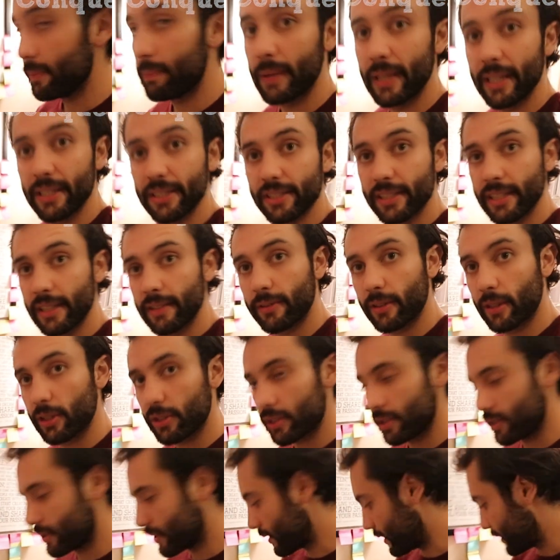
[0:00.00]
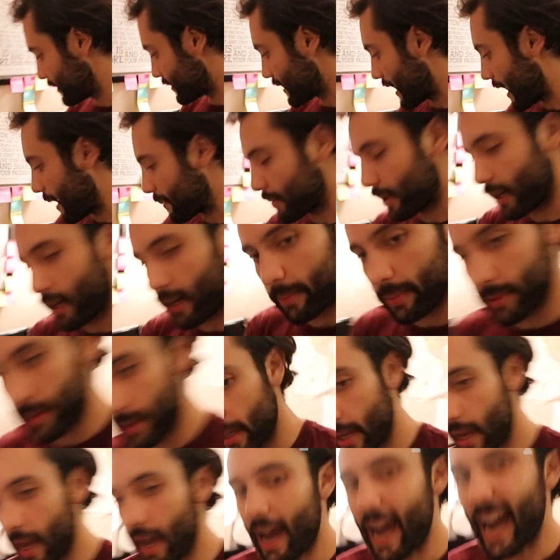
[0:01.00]
PC versions of these
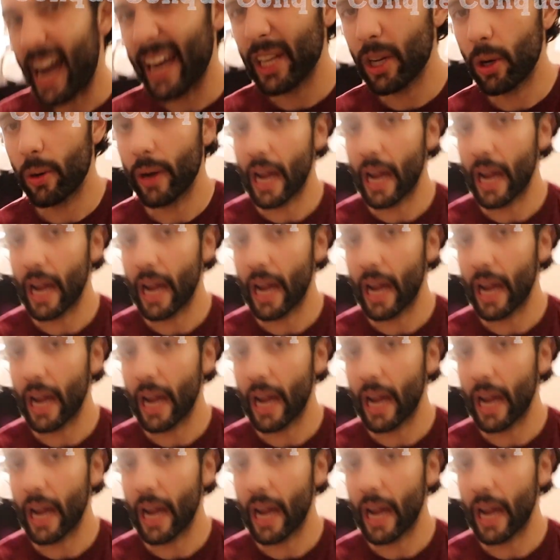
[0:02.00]
laptops. I know